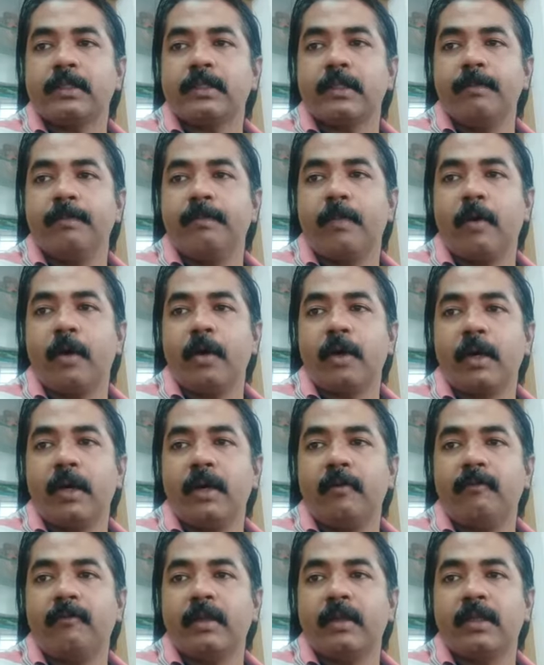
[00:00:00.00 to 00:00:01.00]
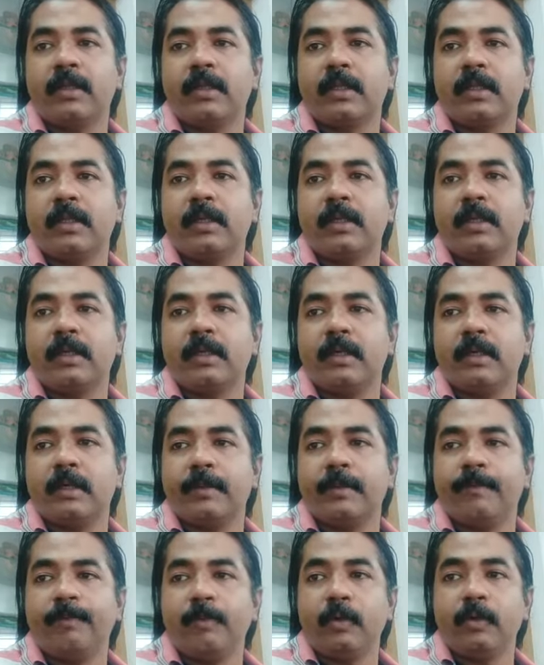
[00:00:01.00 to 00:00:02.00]
important with
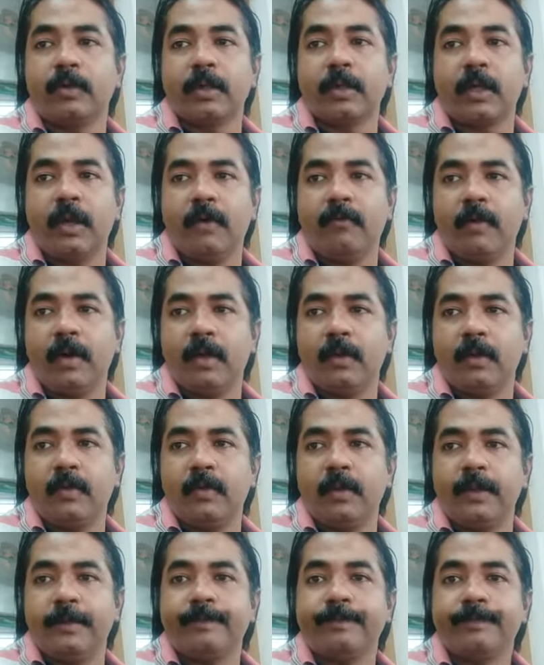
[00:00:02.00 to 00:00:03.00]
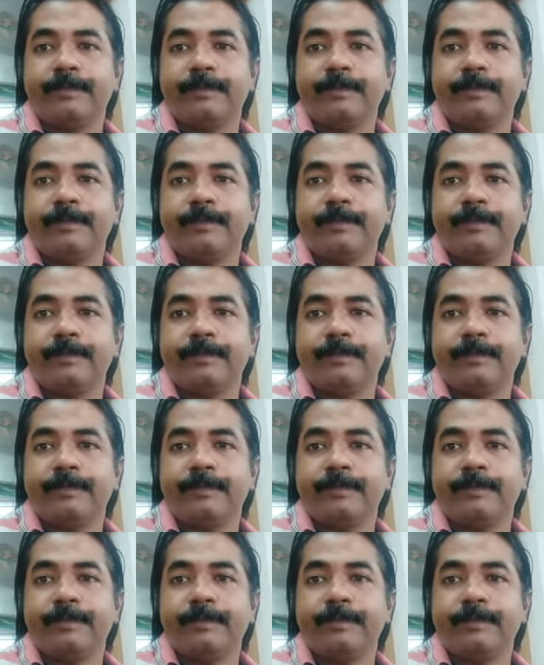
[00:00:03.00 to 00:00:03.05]
Uttara Phalguni.